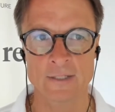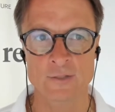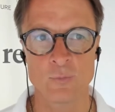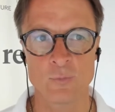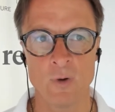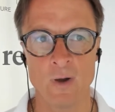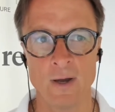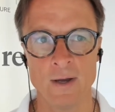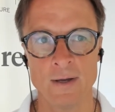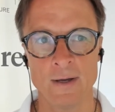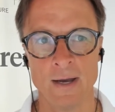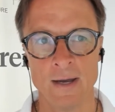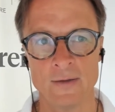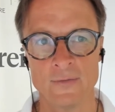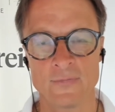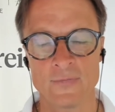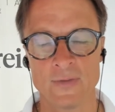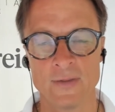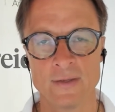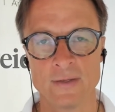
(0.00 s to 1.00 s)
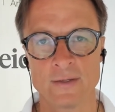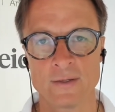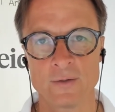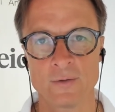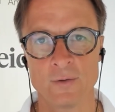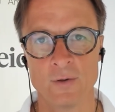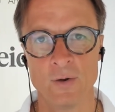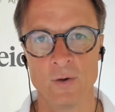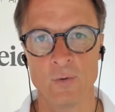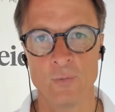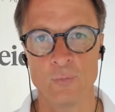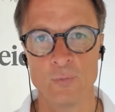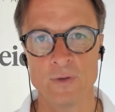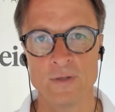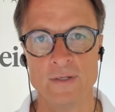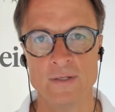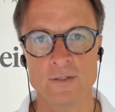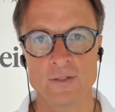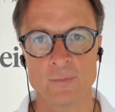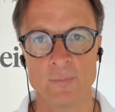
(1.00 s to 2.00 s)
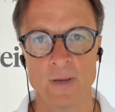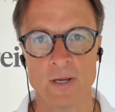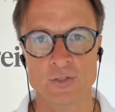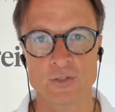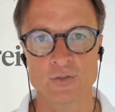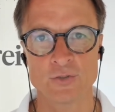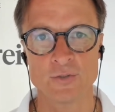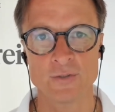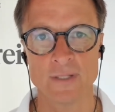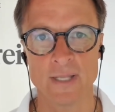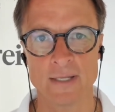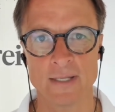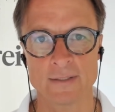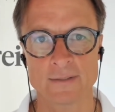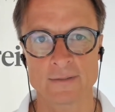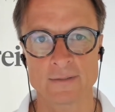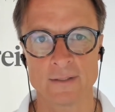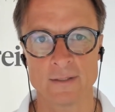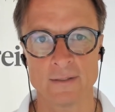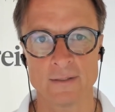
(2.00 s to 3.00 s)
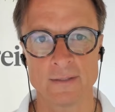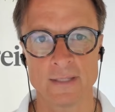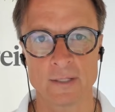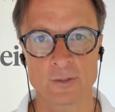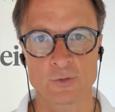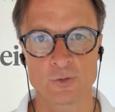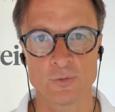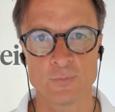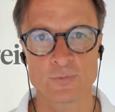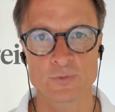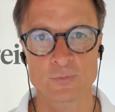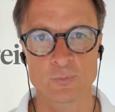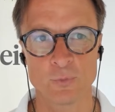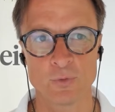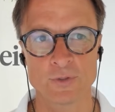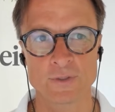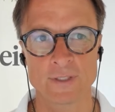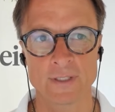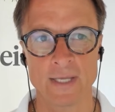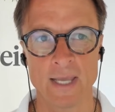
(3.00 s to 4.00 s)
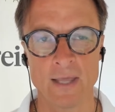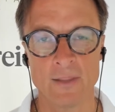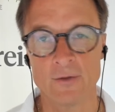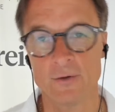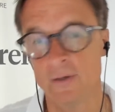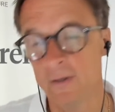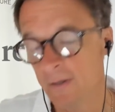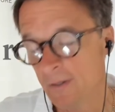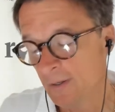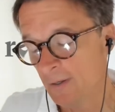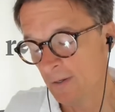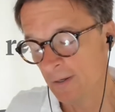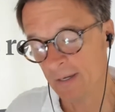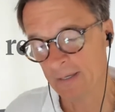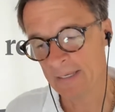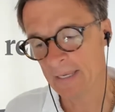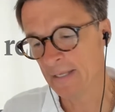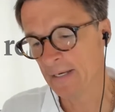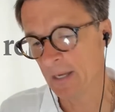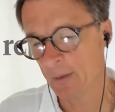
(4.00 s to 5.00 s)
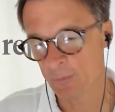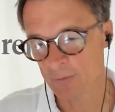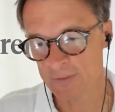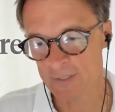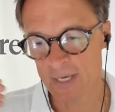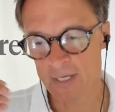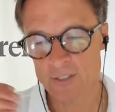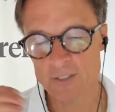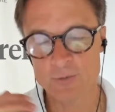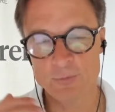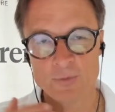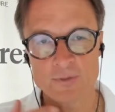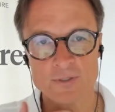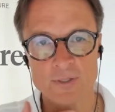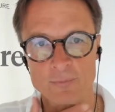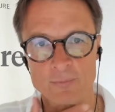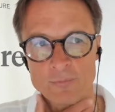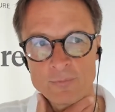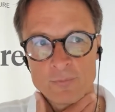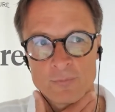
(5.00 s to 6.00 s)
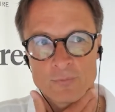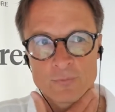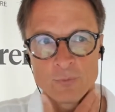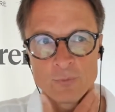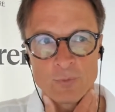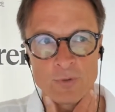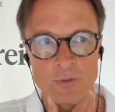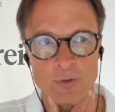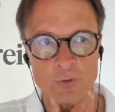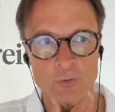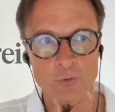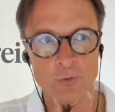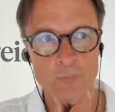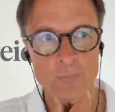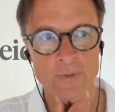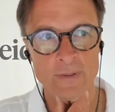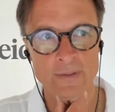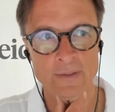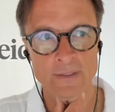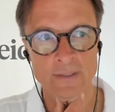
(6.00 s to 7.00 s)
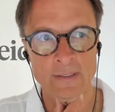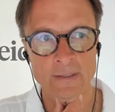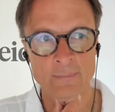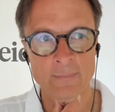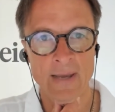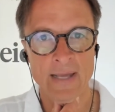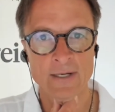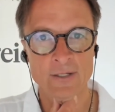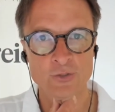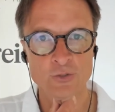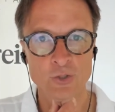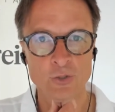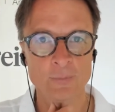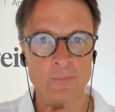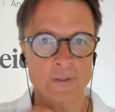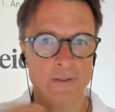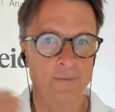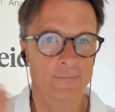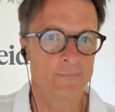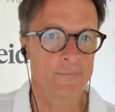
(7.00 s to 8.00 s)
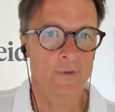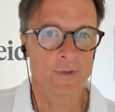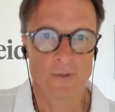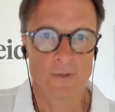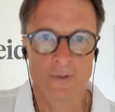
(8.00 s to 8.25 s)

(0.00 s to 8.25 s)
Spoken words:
that's why I think we need to make sure that that groups work together. Again, I was actually with a group in Manitoba.